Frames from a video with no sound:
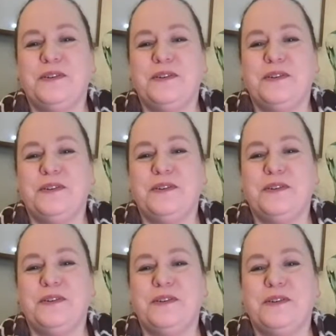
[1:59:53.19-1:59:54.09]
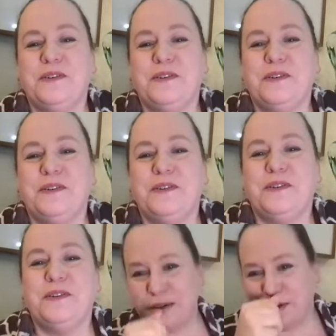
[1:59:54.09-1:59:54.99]
So I do get excited when
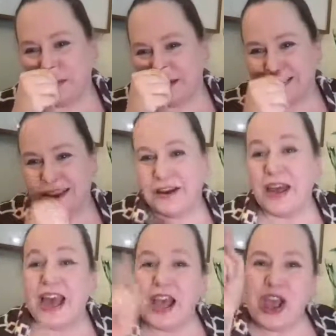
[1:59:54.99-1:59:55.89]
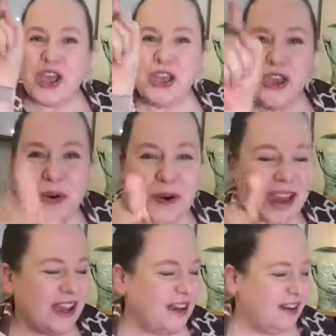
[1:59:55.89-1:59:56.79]
Jamie wins. So you
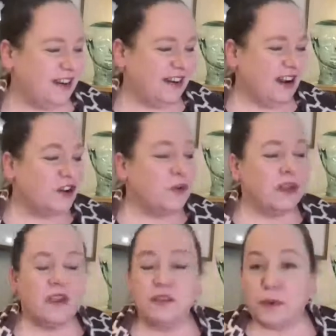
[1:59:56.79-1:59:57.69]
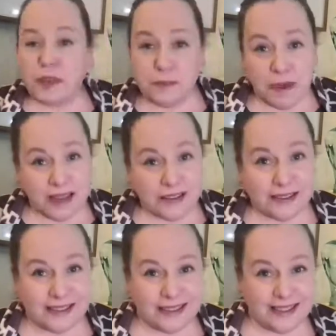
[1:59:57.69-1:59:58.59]
win. Are you one of those woodland
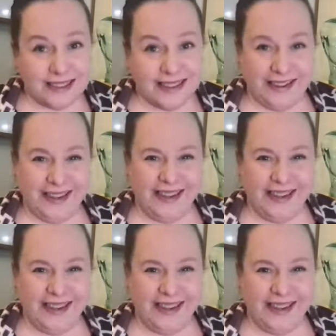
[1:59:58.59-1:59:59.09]
buttons? You